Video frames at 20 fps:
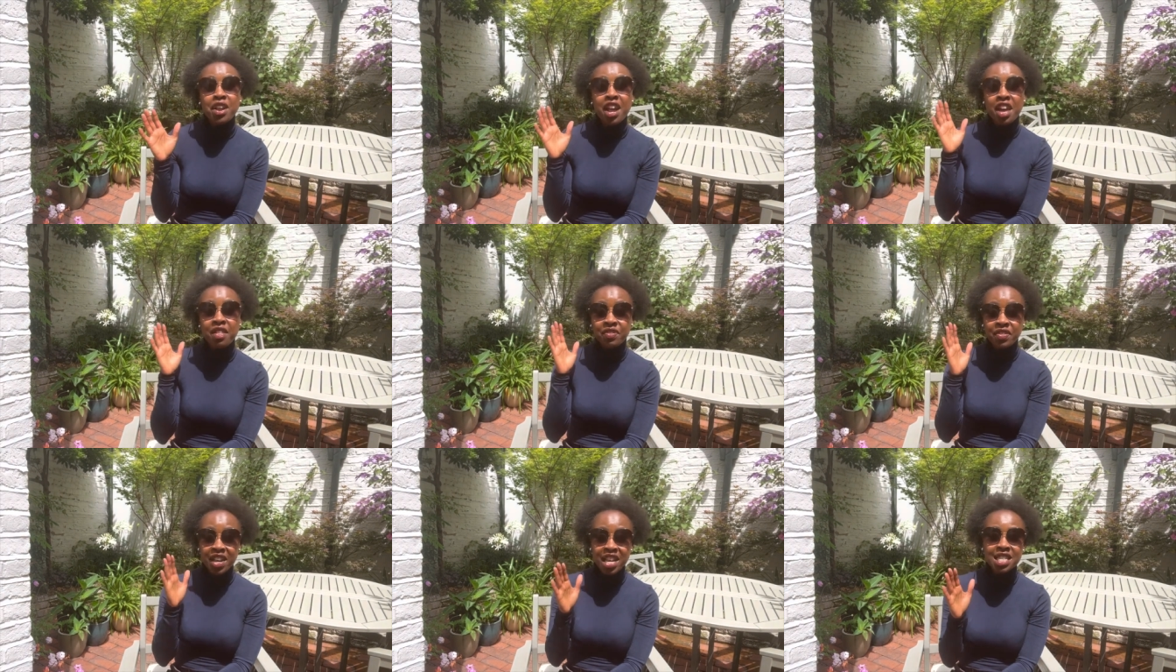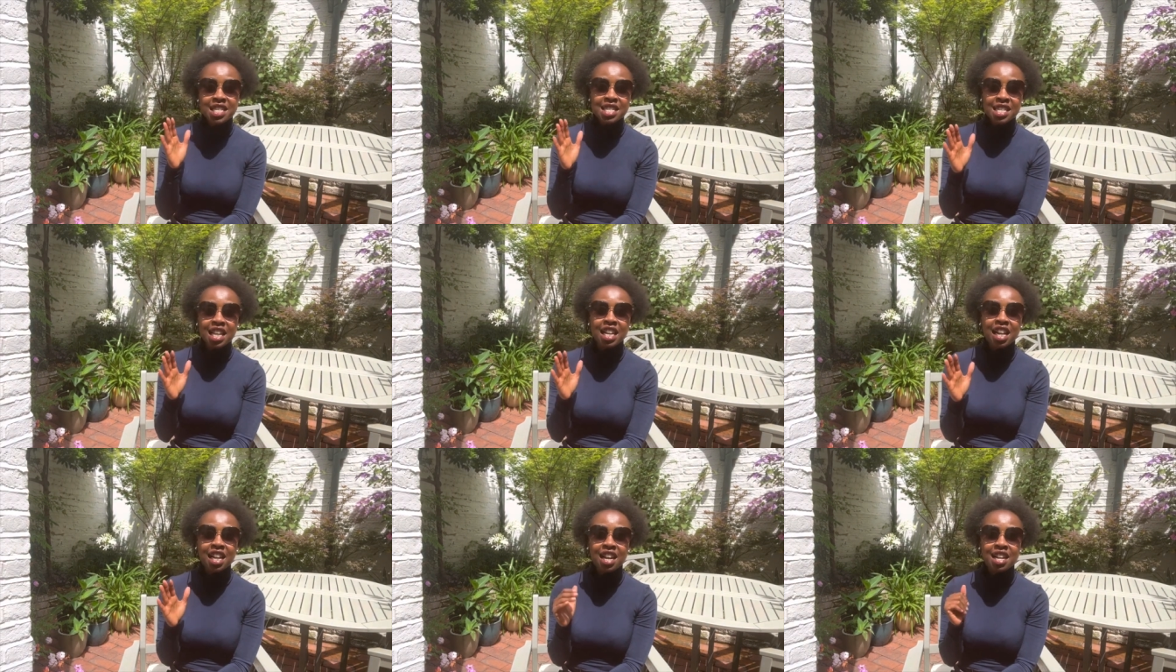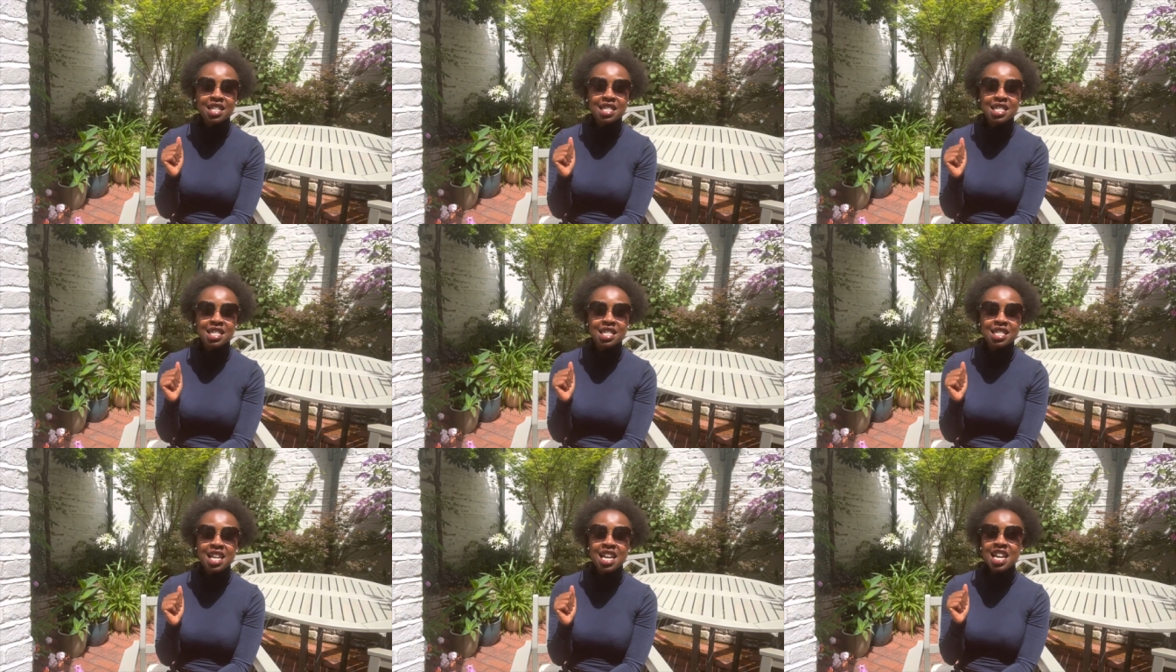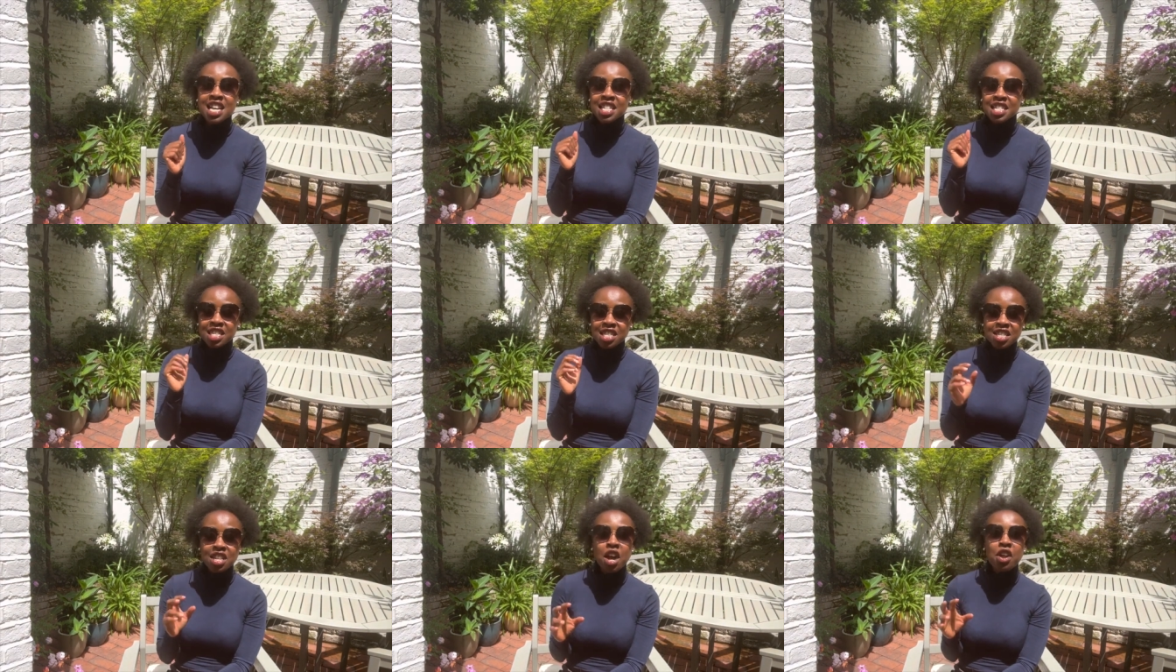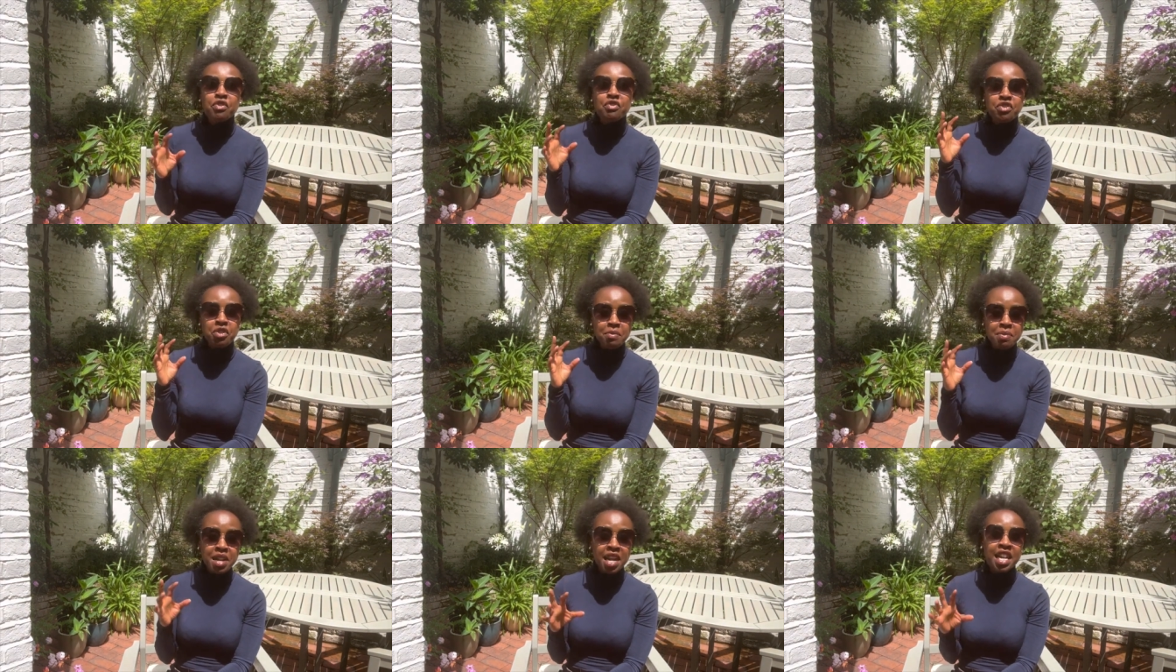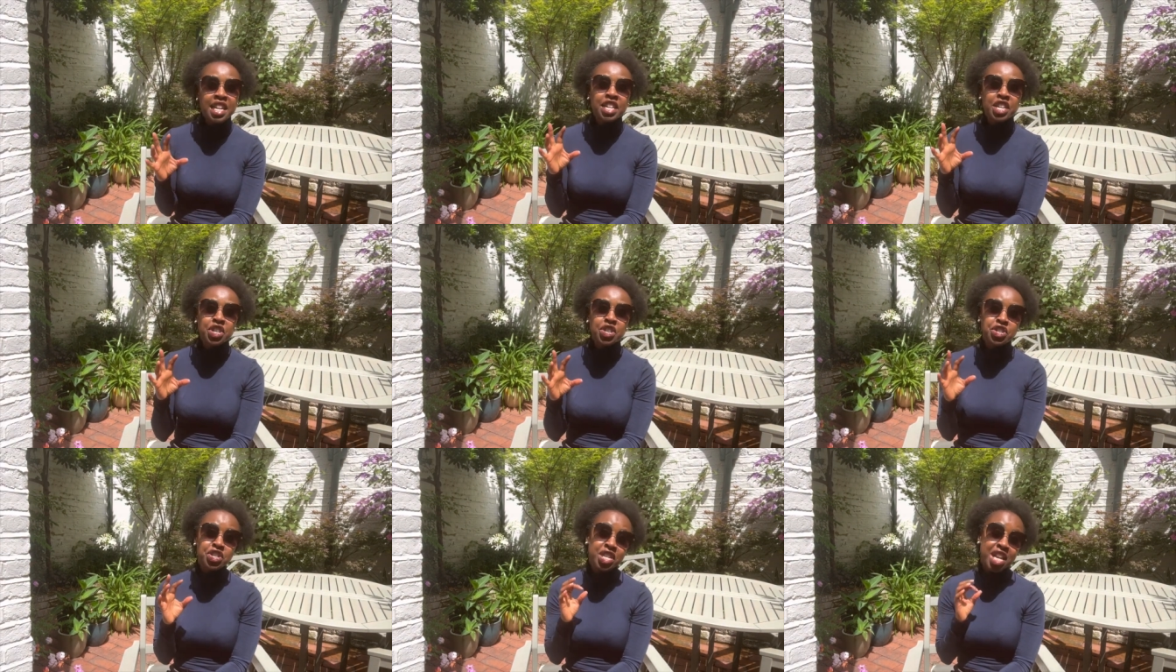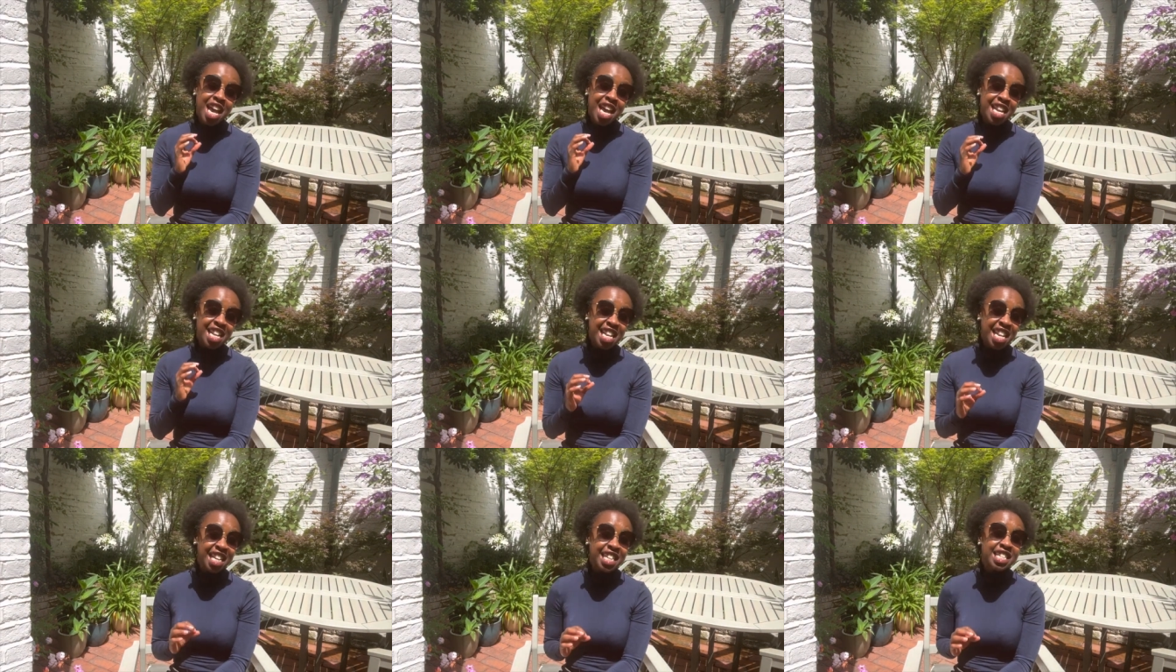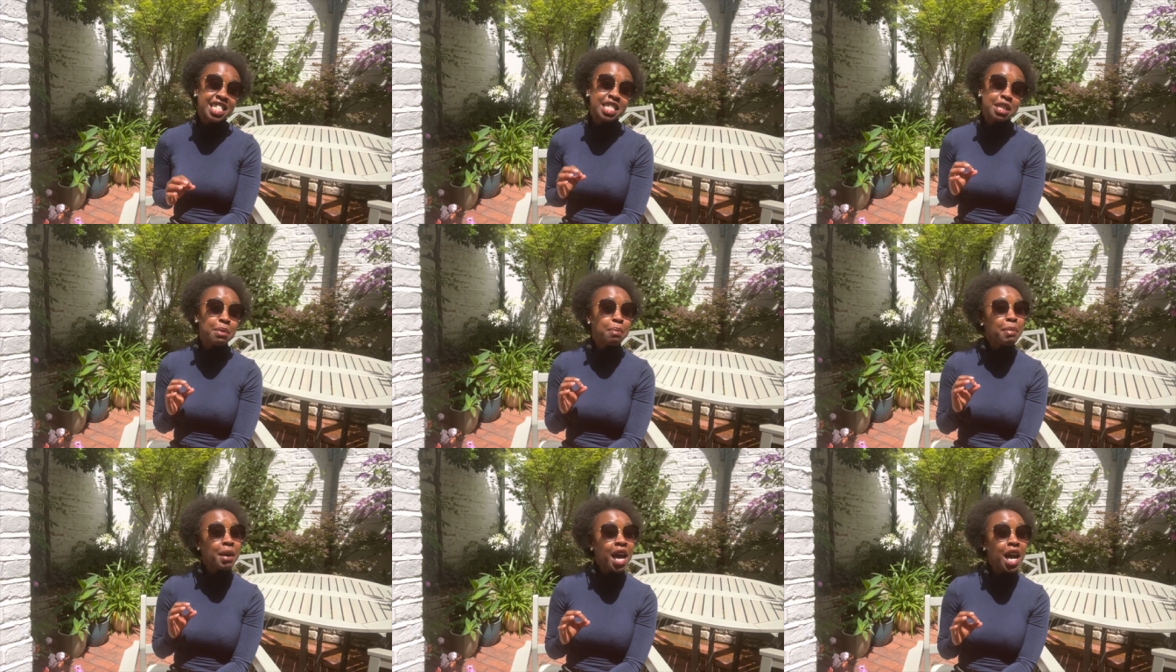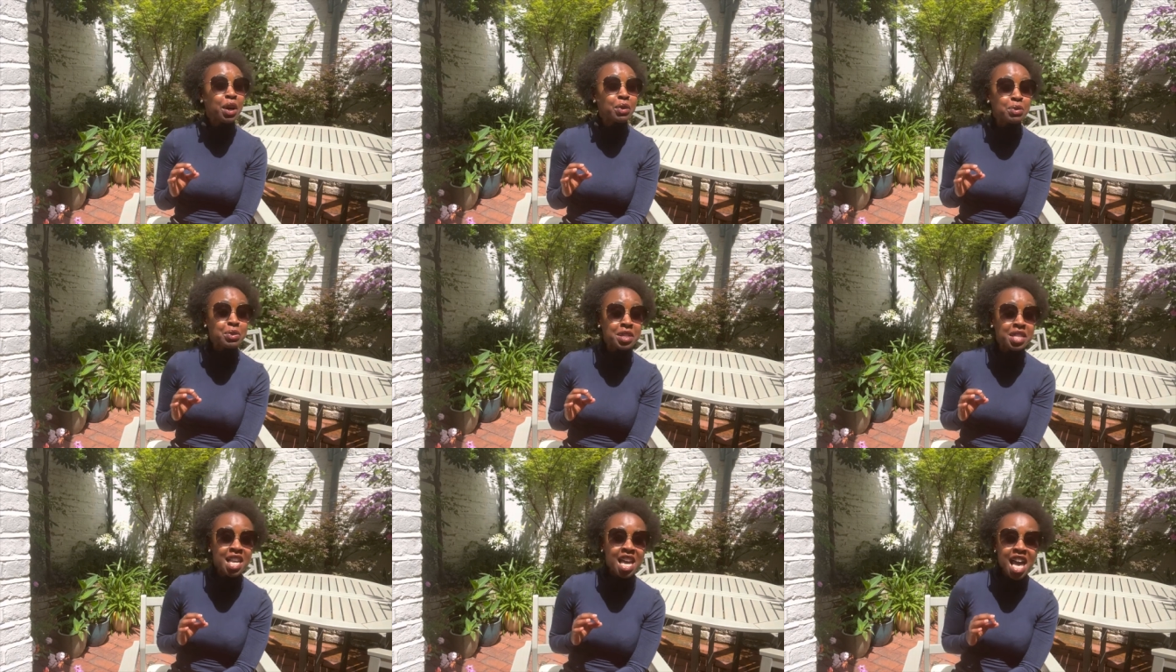and their sunglasses start from 990 pounds.